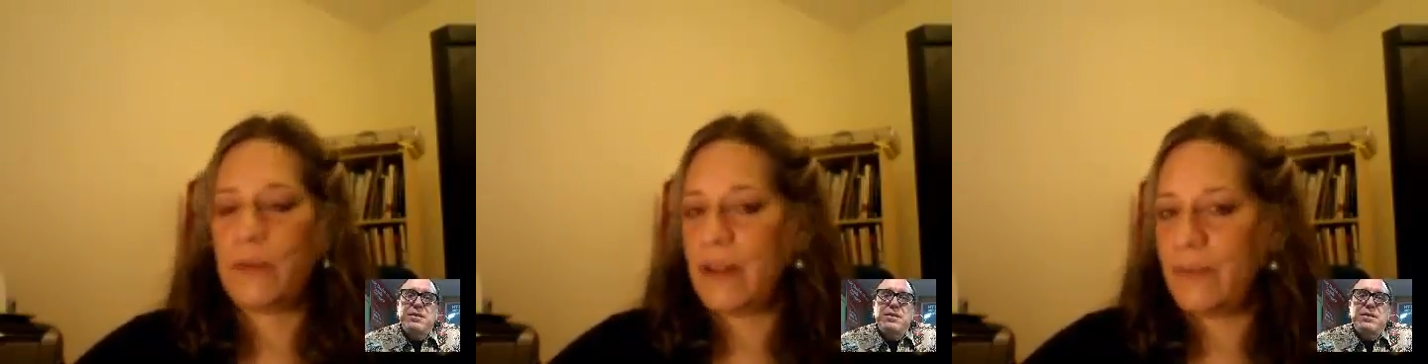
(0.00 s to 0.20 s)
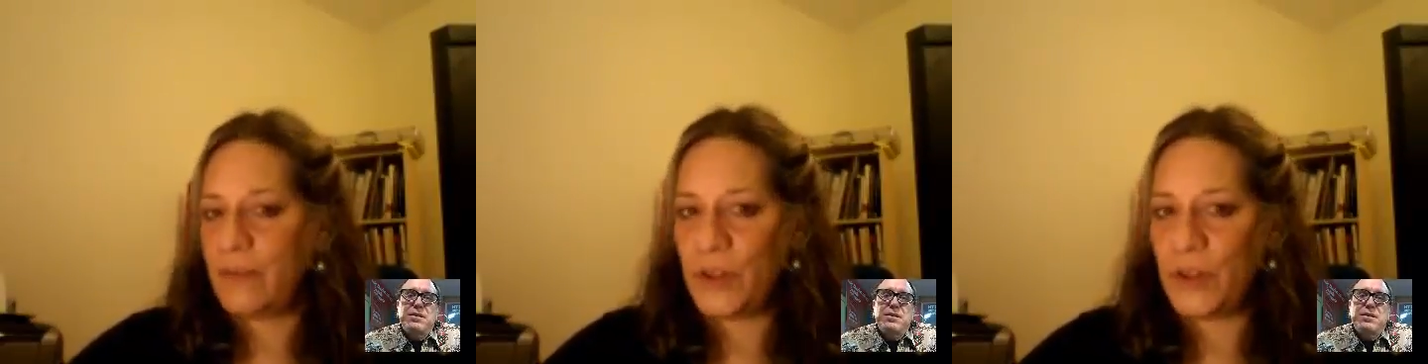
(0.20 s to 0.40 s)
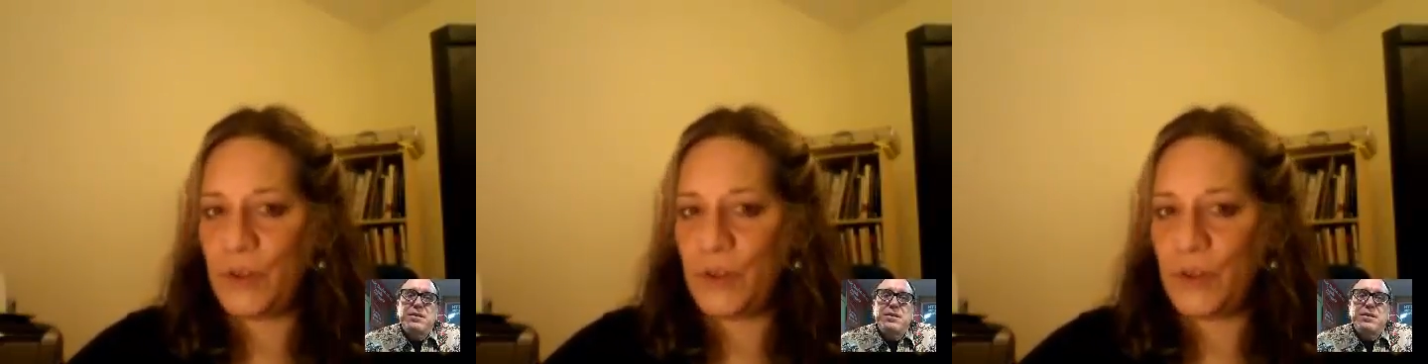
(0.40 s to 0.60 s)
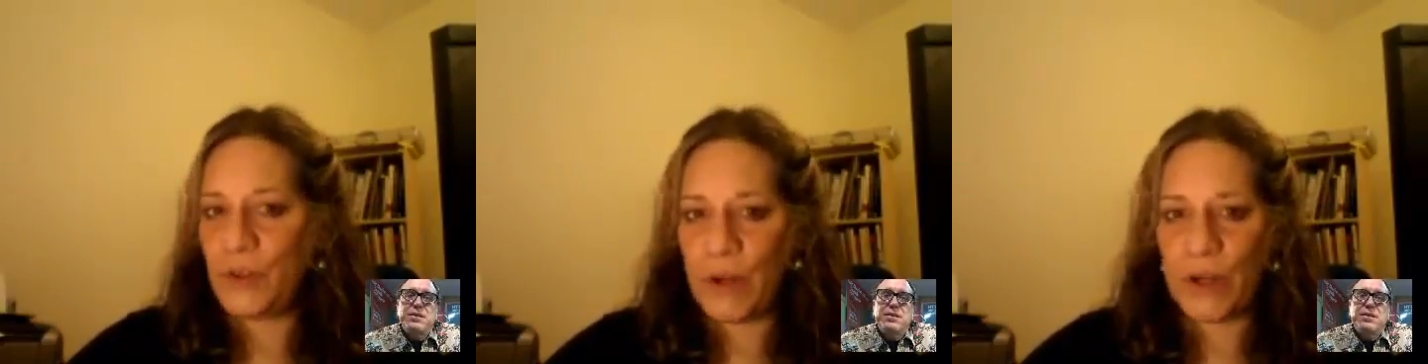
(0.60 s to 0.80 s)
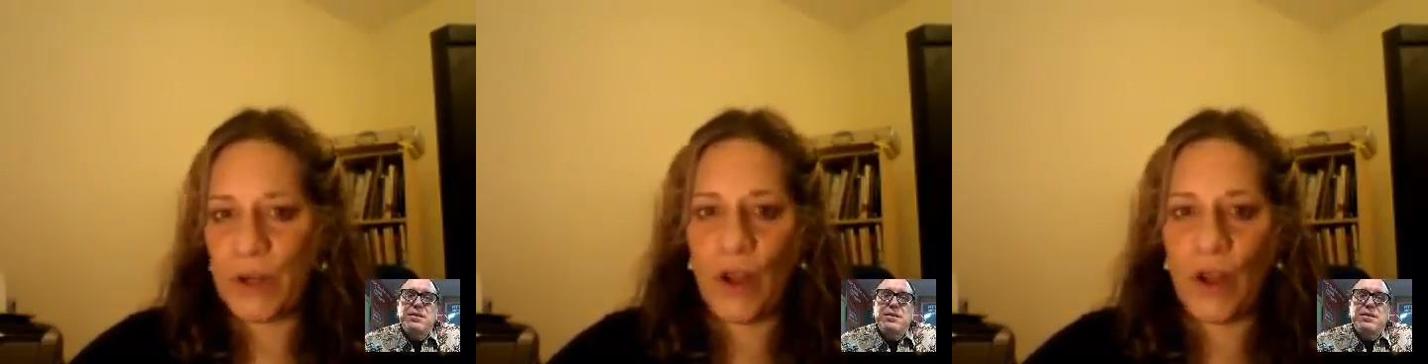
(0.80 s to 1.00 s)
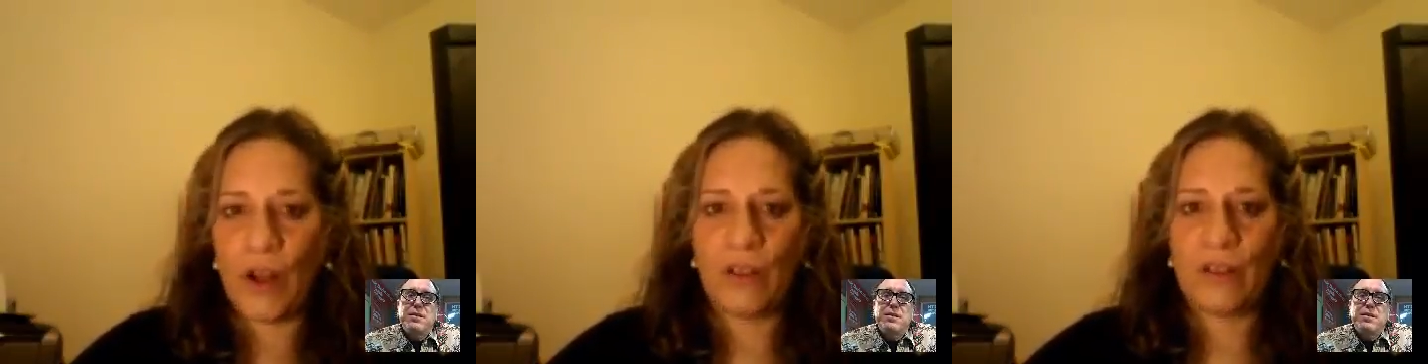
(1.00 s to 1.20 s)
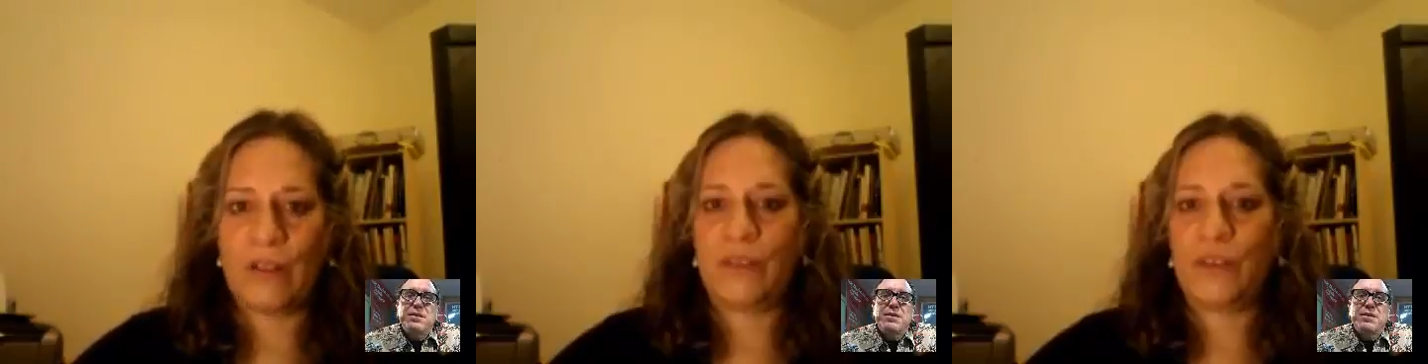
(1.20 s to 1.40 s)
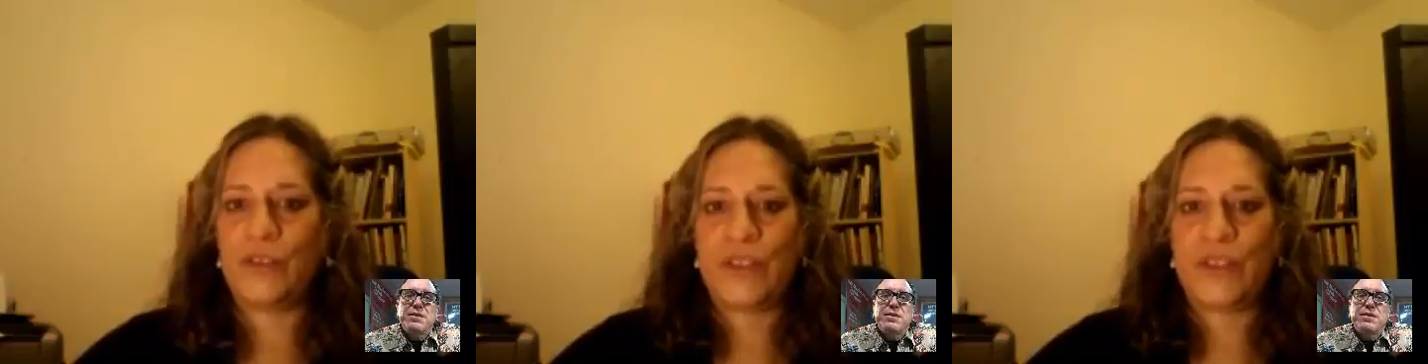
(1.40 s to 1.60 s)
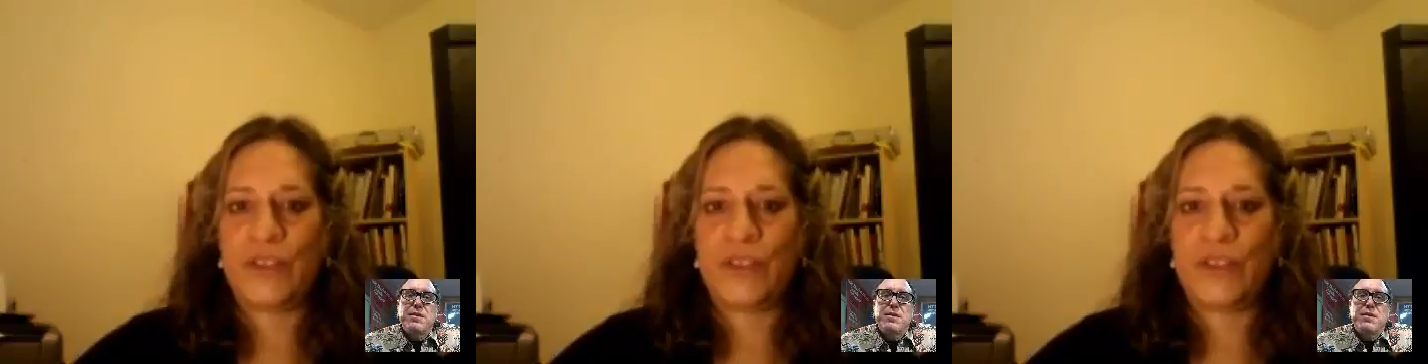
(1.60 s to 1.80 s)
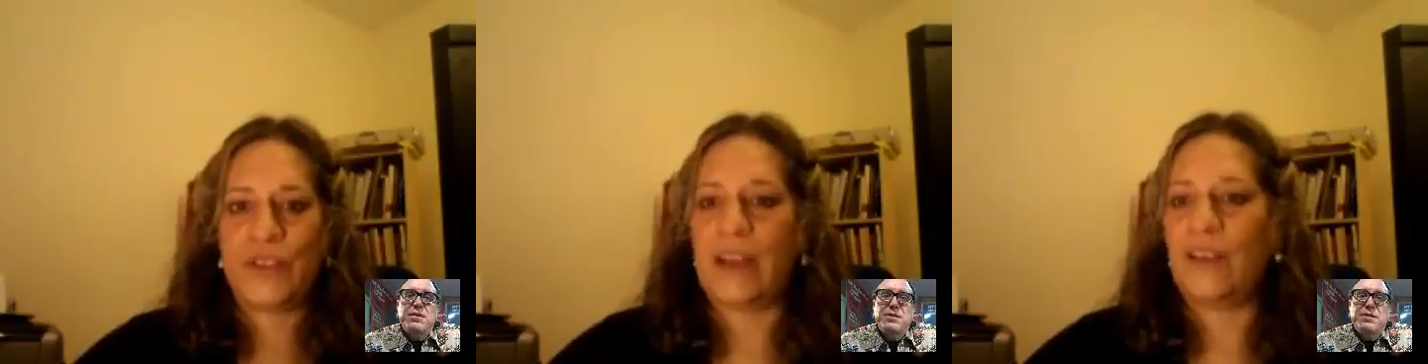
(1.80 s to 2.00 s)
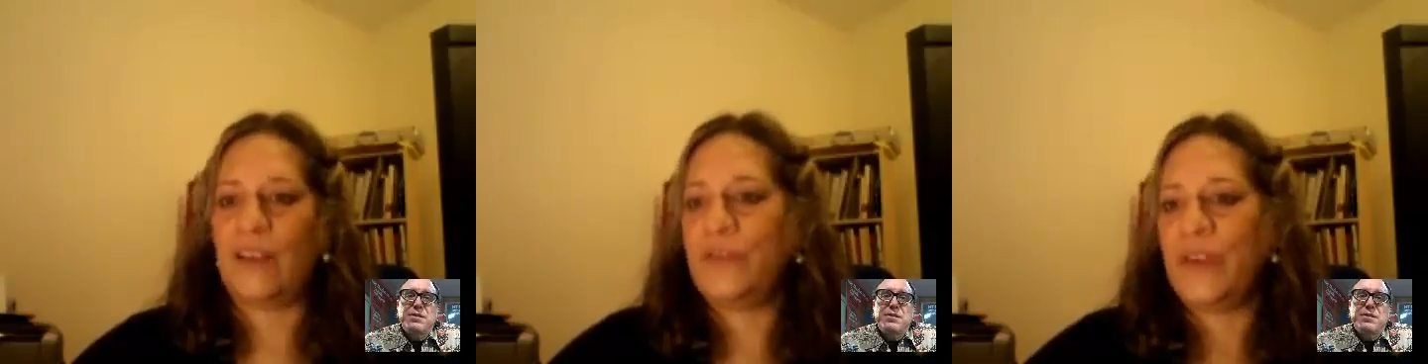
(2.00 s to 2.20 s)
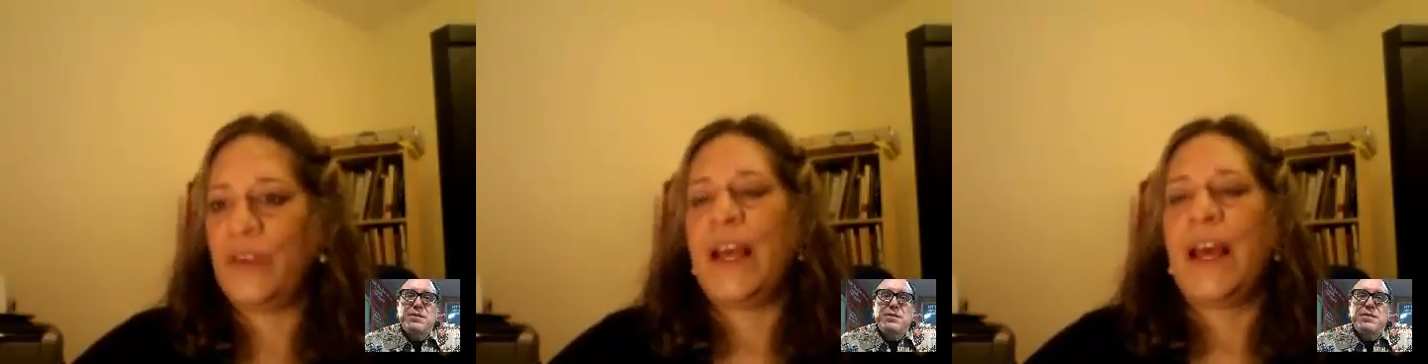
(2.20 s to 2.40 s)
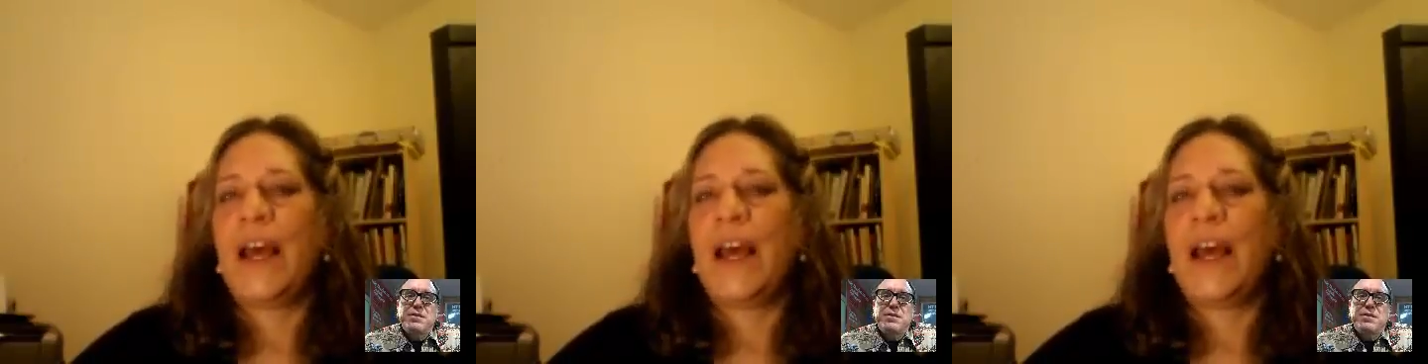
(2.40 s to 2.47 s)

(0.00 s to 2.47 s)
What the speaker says: whatever you want to call yourself,